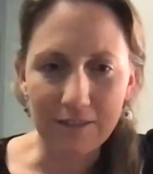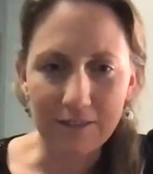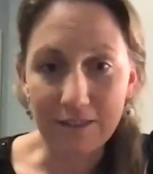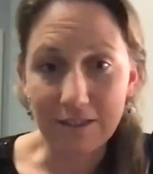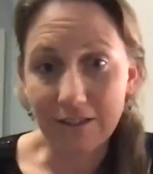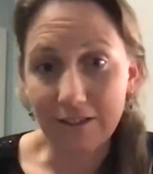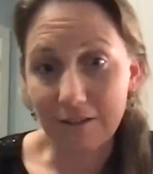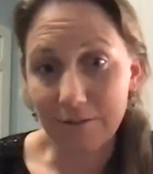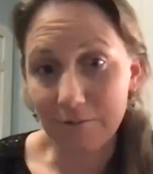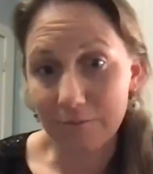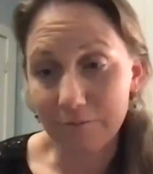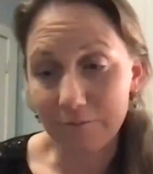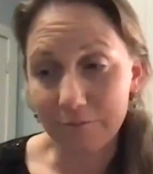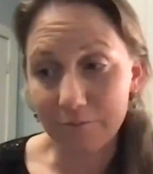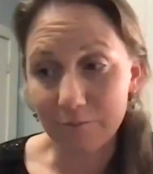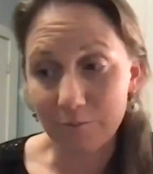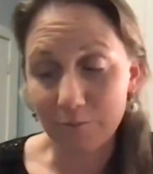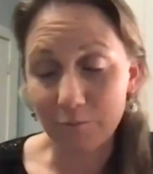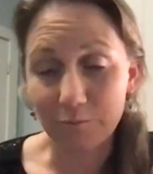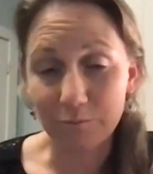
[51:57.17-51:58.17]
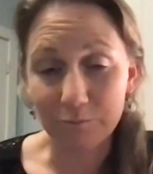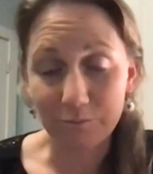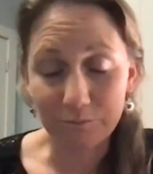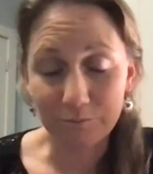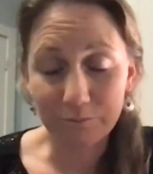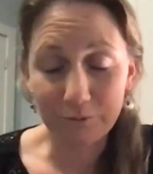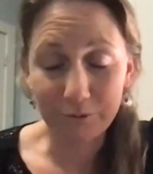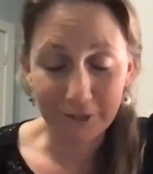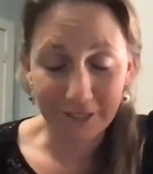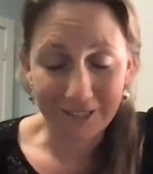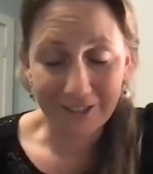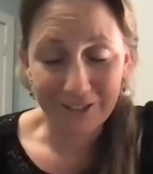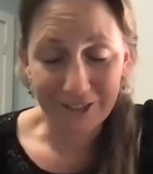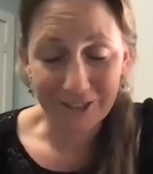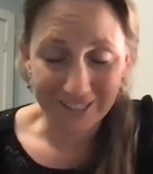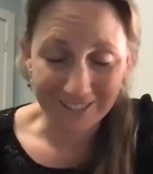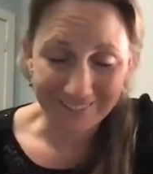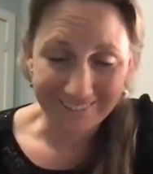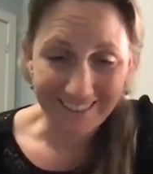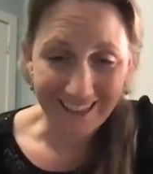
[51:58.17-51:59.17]
think I'm pretty
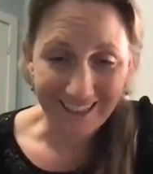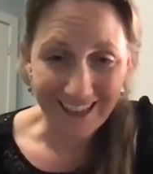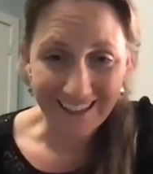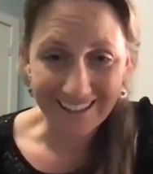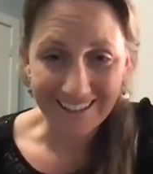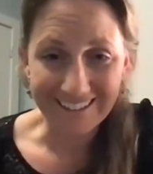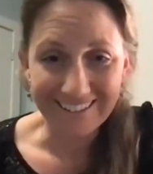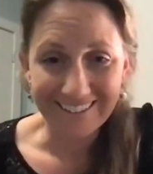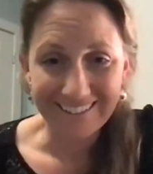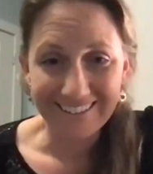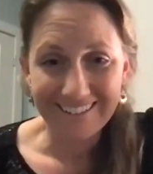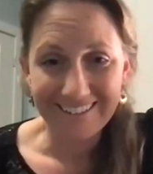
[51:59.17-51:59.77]
good at that.